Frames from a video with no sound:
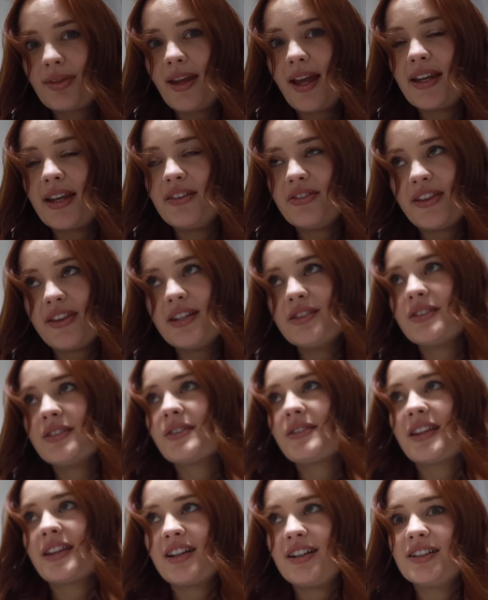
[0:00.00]
And if they do,
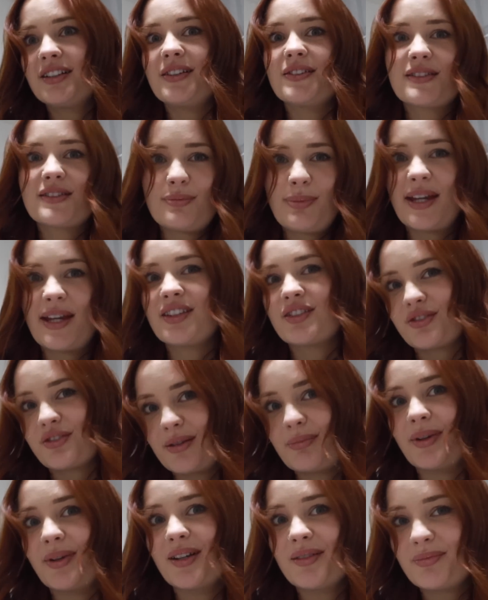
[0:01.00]
then I'll use the paint
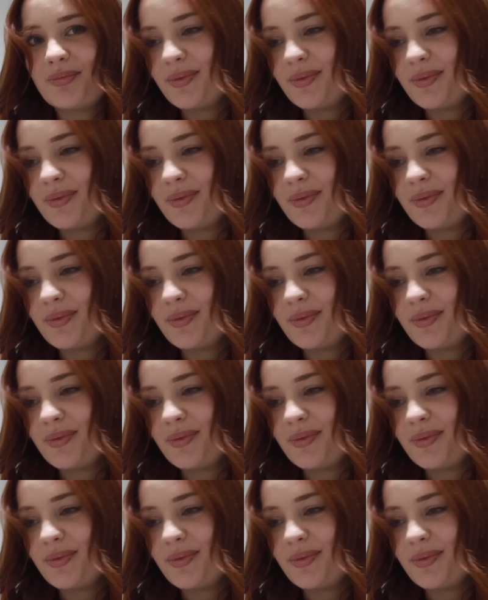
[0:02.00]
stripper,